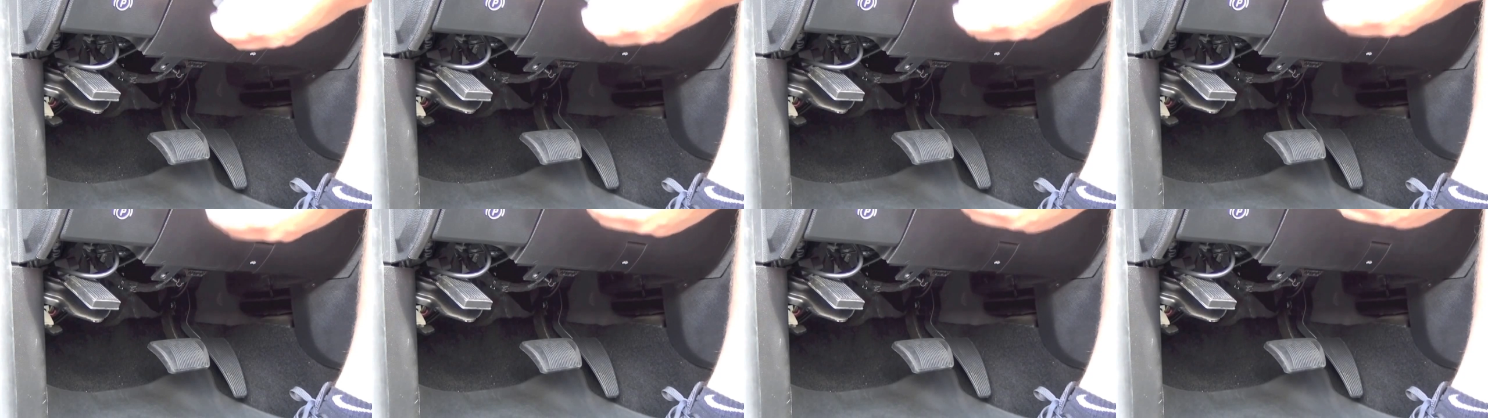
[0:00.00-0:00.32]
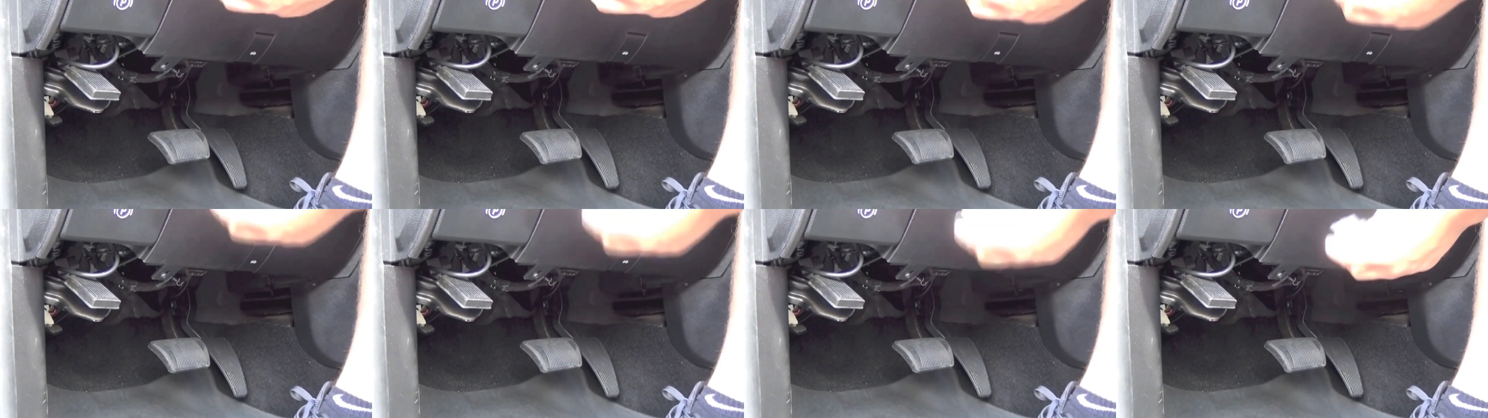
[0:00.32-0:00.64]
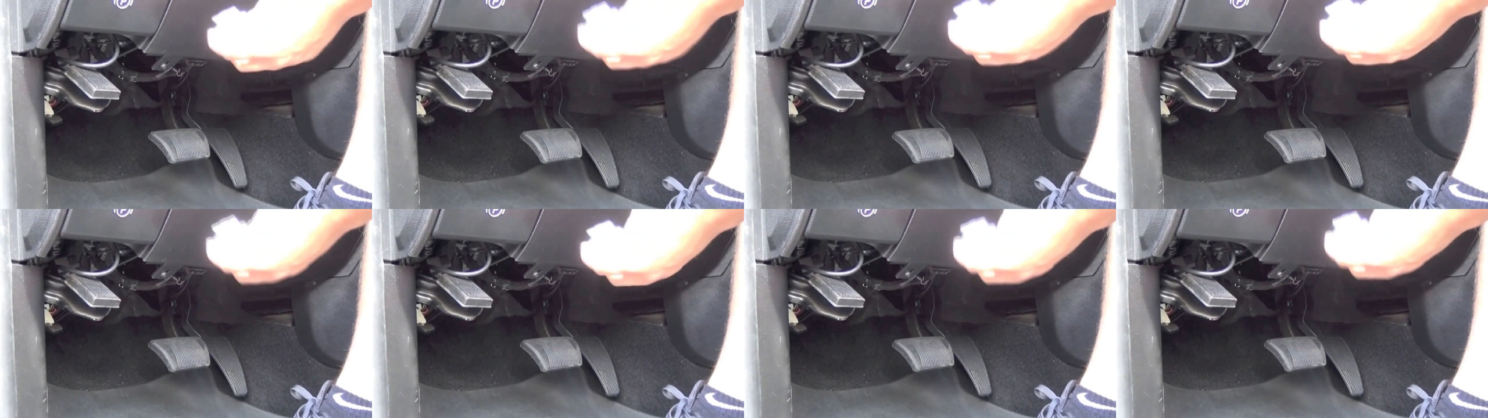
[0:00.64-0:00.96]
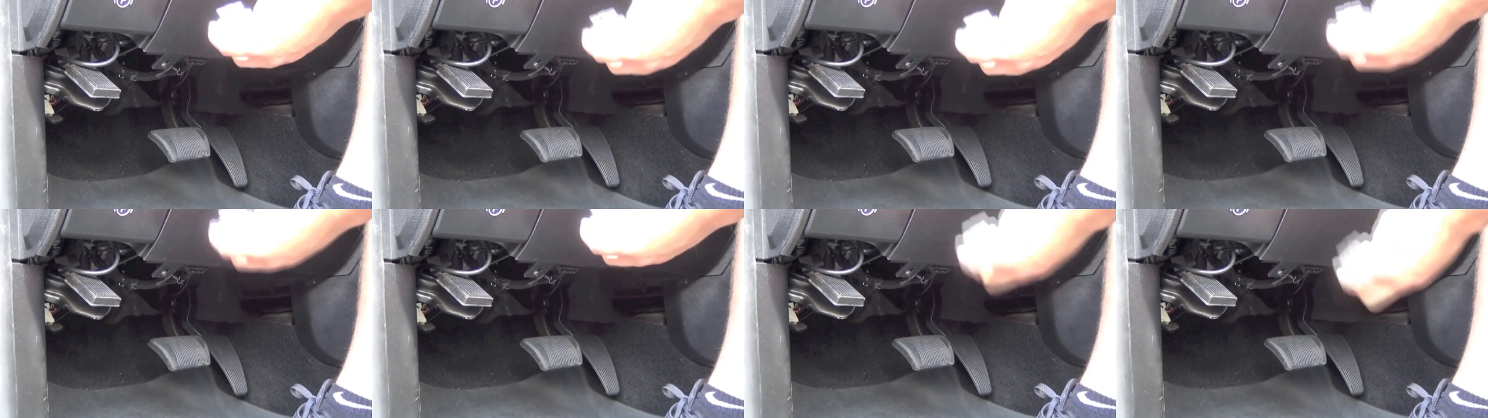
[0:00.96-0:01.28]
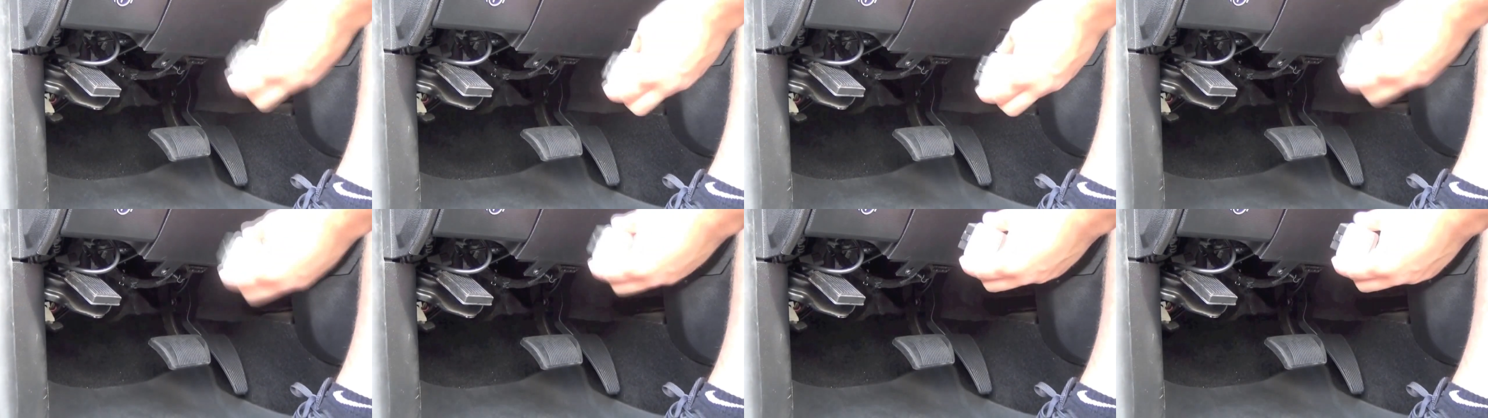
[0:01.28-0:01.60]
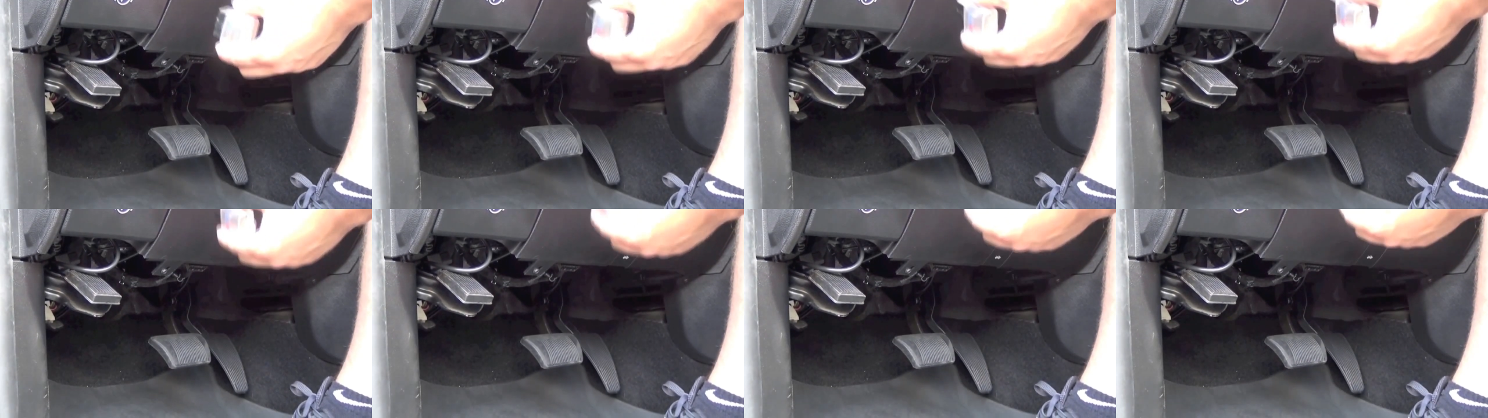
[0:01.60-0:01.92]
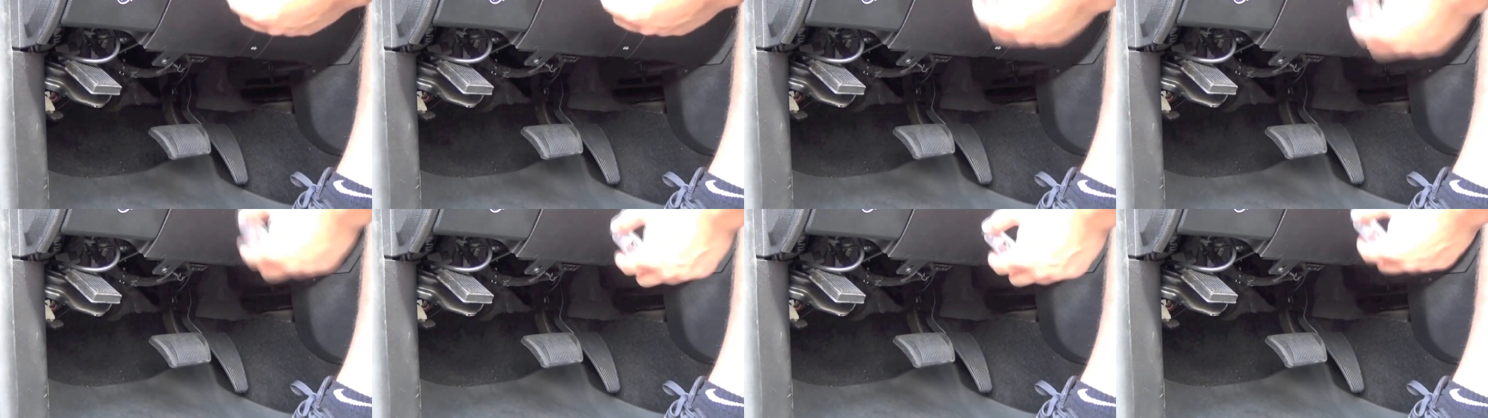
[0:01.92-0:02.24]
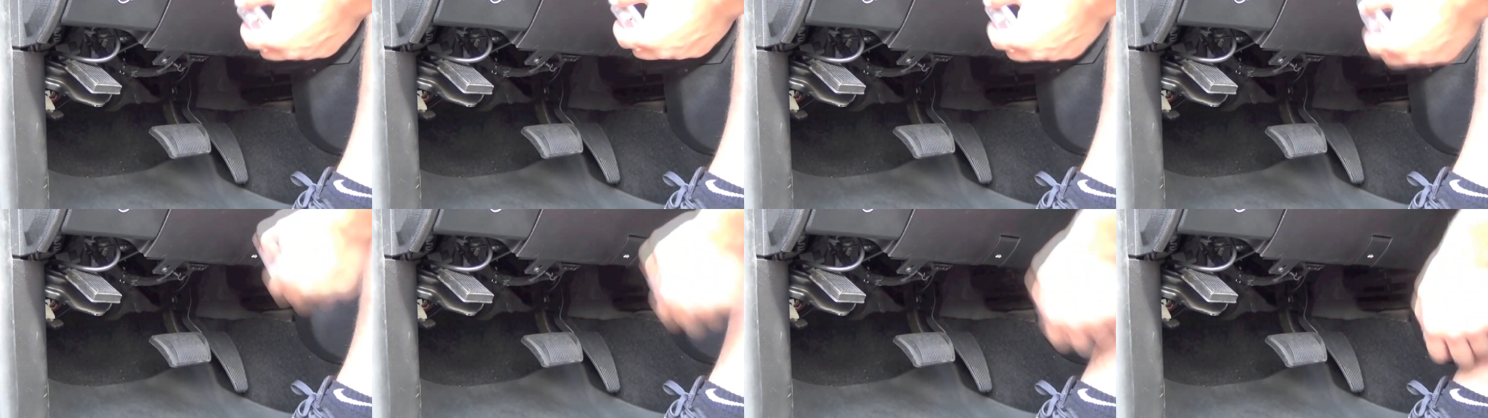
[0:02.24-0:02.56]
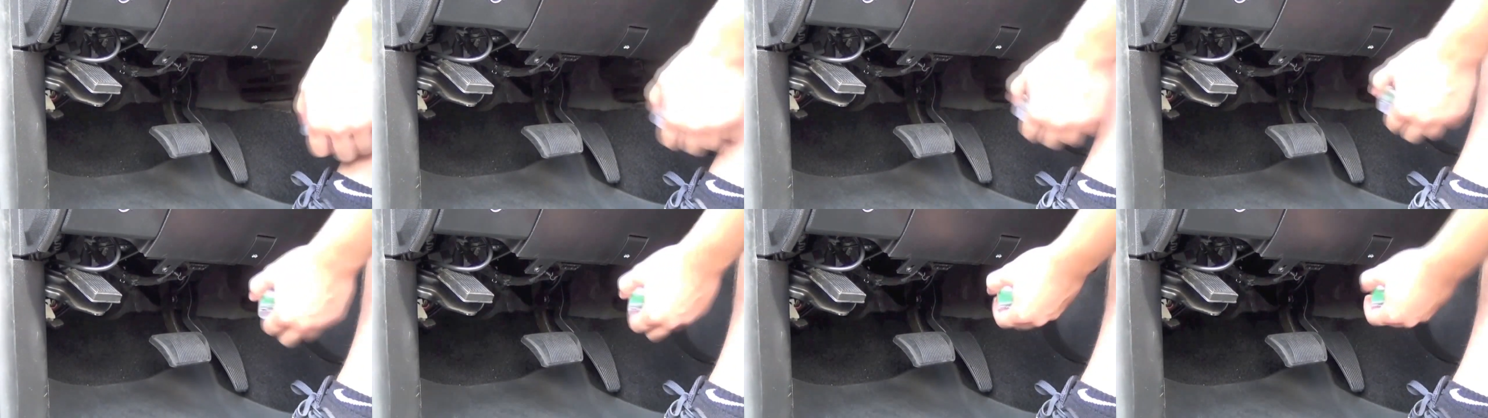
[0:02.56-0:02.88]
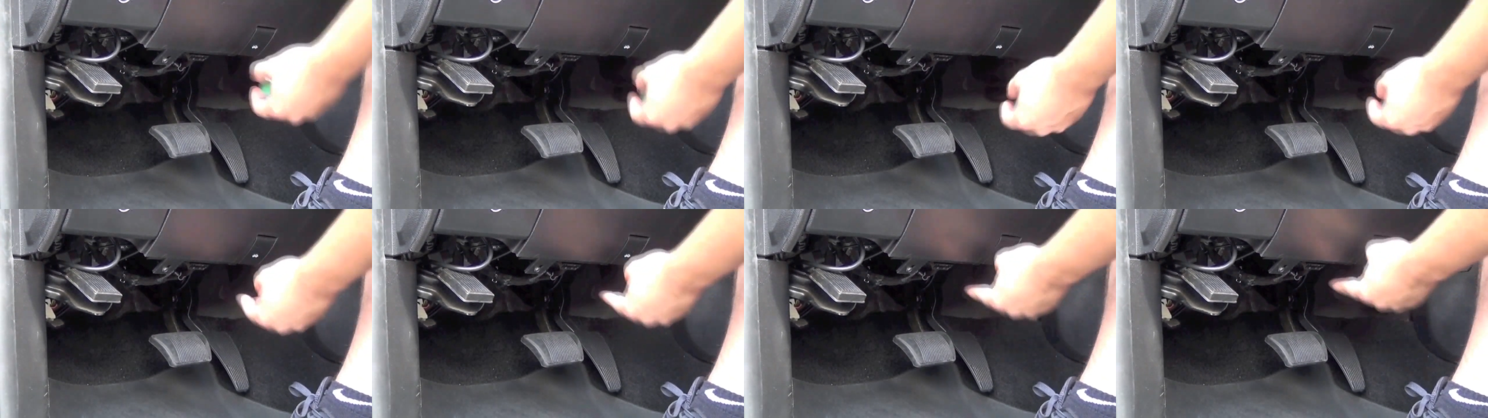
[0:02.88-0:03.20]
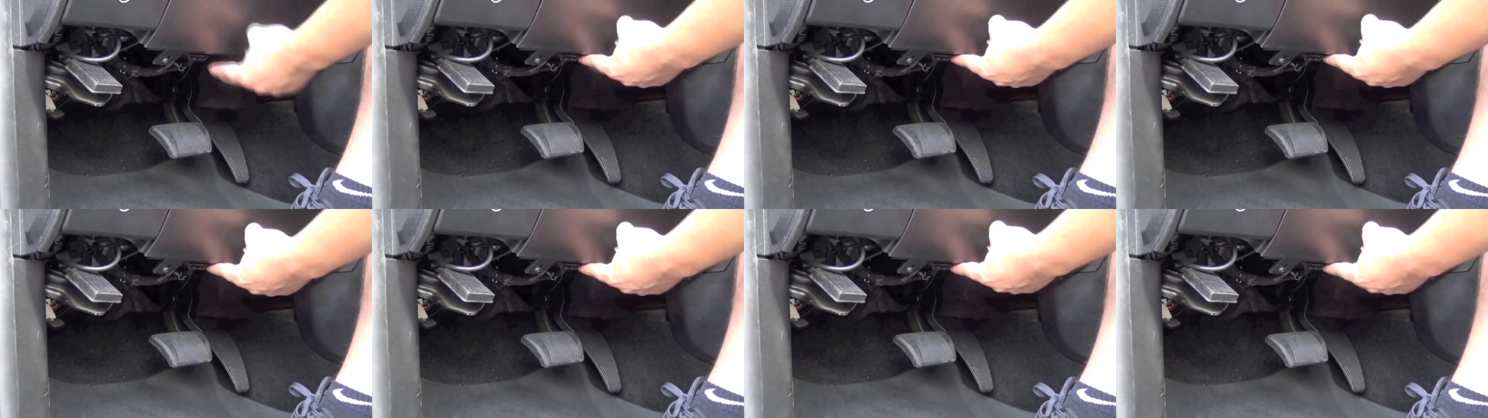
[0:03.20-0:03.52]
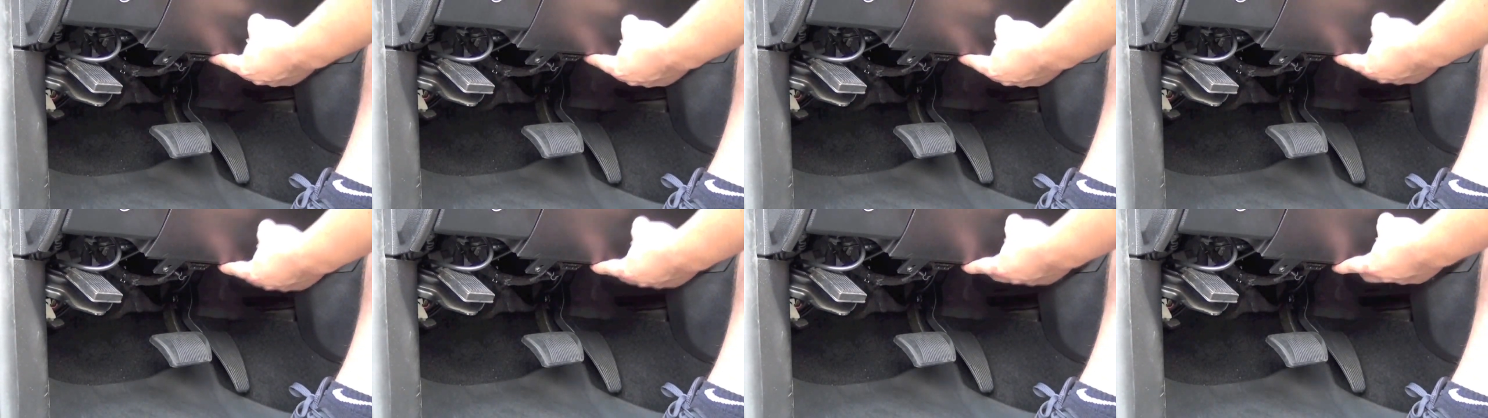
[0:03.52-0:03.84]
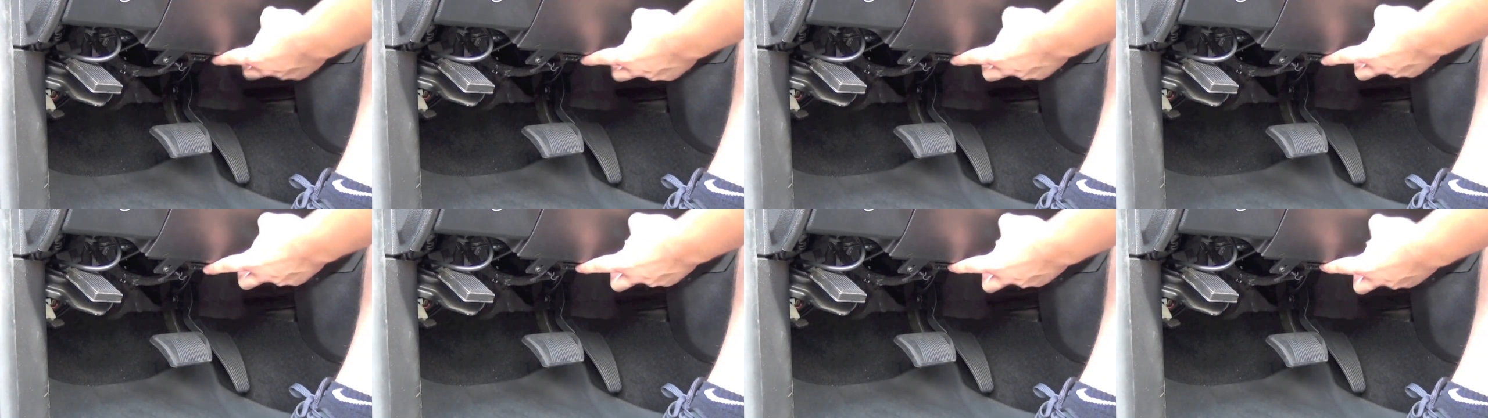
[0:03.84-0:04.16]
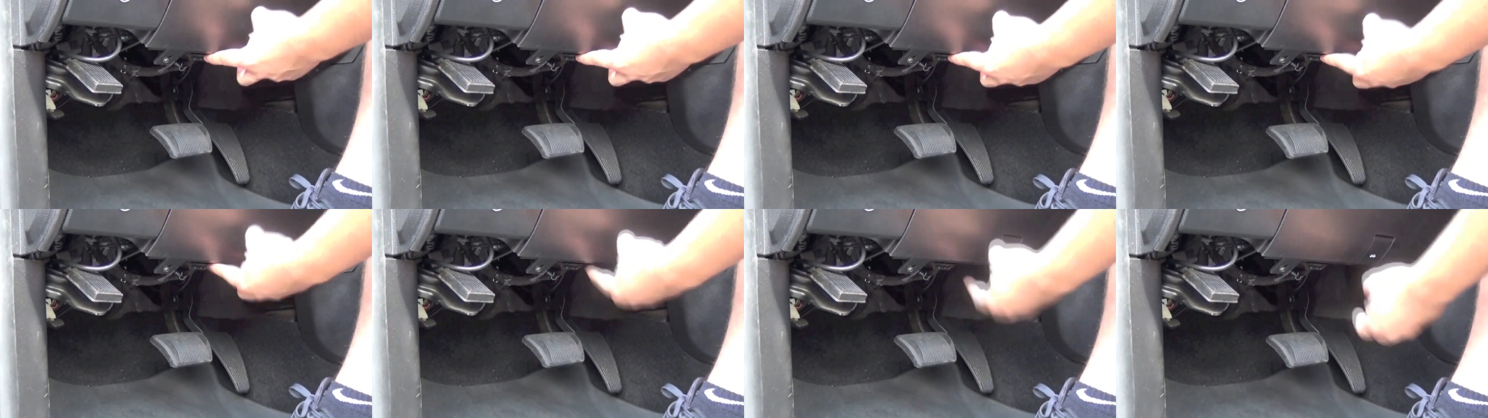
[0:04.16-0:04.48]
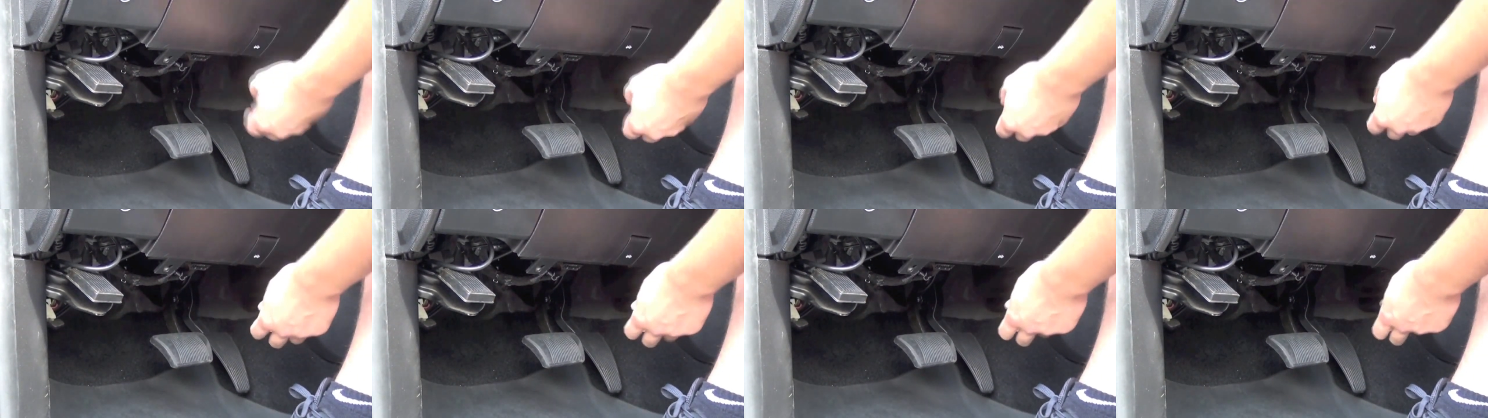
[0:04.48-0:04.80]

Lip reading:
(no speaker visible)